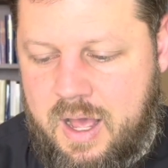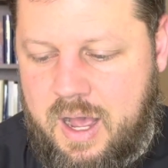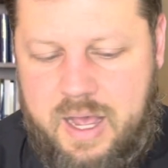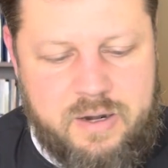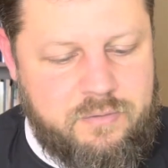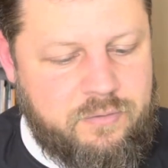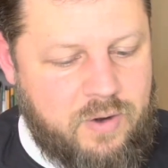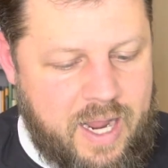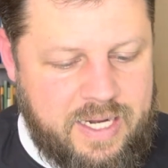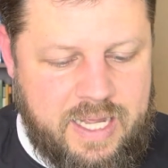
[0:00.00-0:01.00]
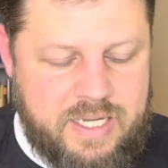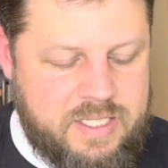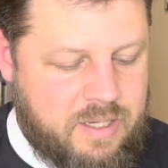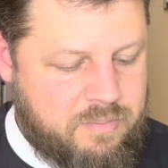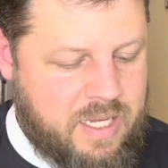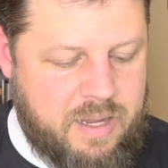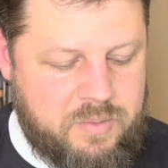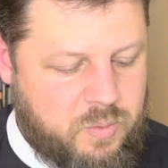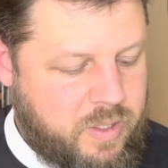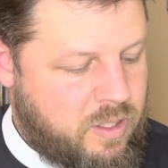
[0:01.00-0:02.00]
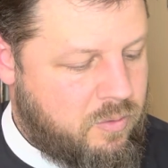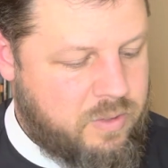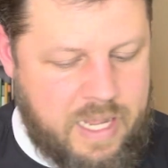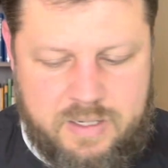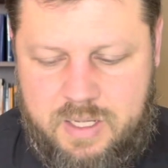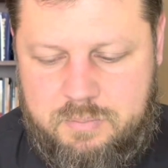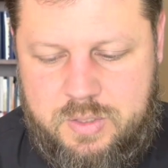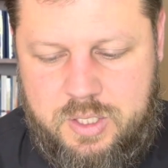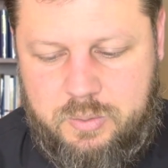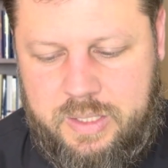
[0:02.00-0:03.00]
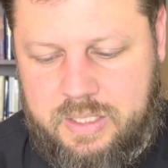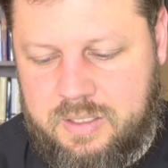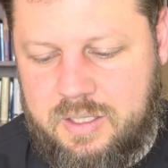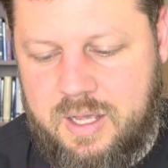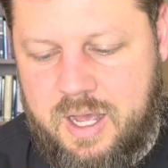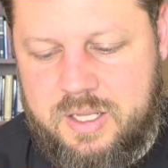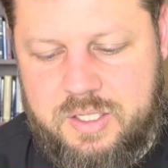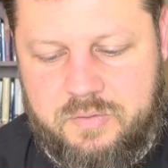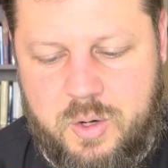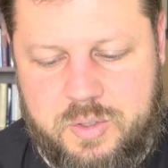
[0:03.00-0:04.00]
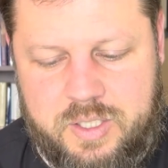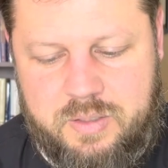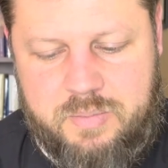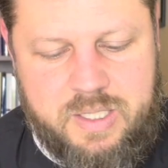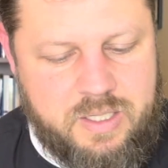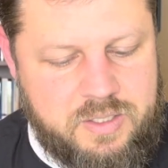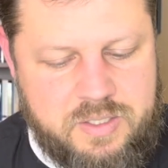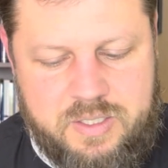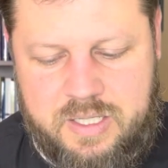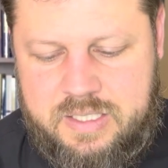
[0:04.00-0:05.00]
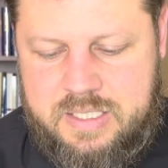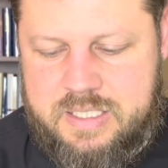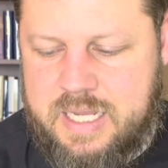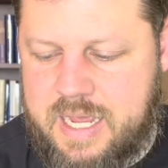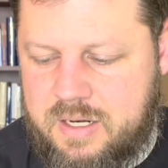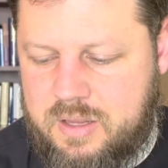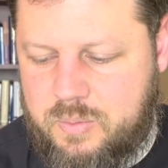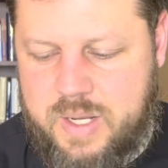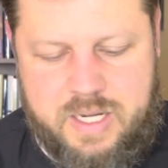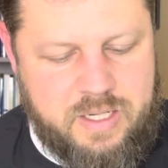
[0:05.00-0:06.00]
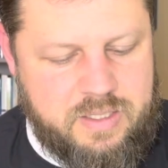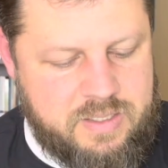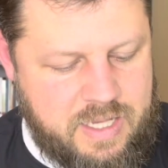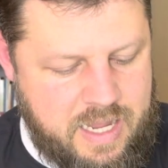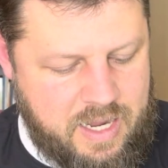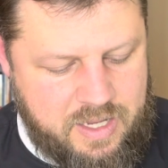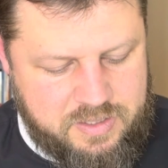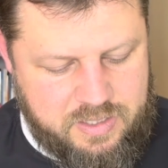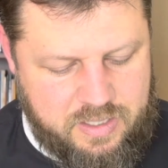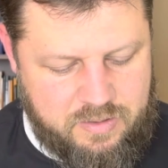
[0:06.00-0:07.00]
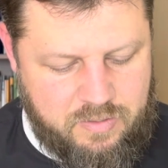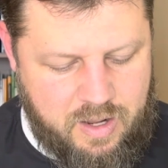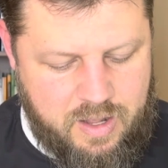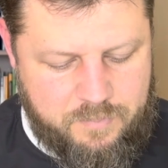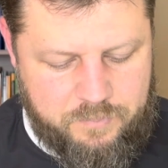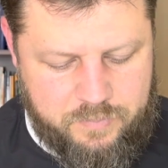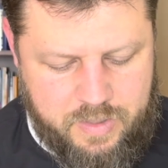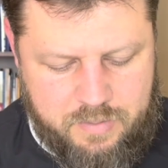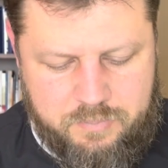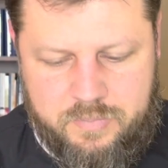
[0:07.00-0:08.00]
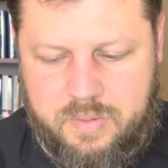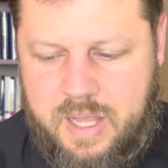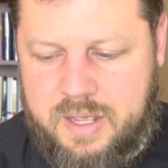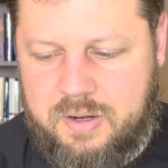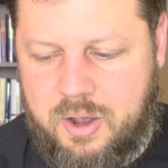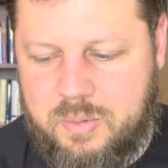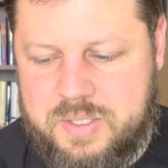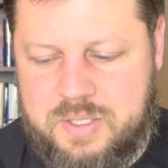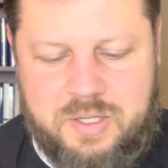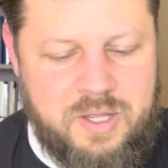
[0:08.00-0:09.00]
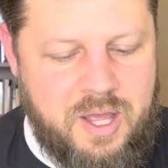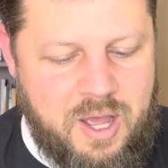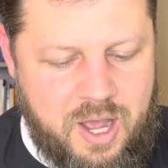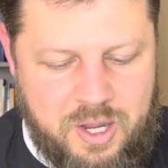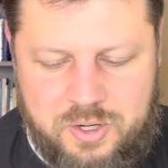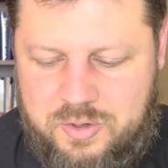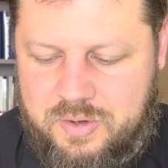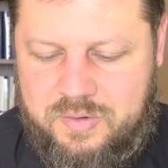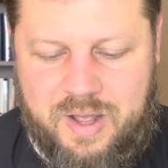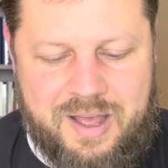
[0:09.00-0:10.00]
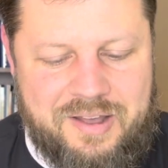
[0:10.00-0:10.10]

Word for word: On Friday, sometimes we don't end up doing uh, devotion because it's the end of the week and it's chaos and um, I'm not always a, a, a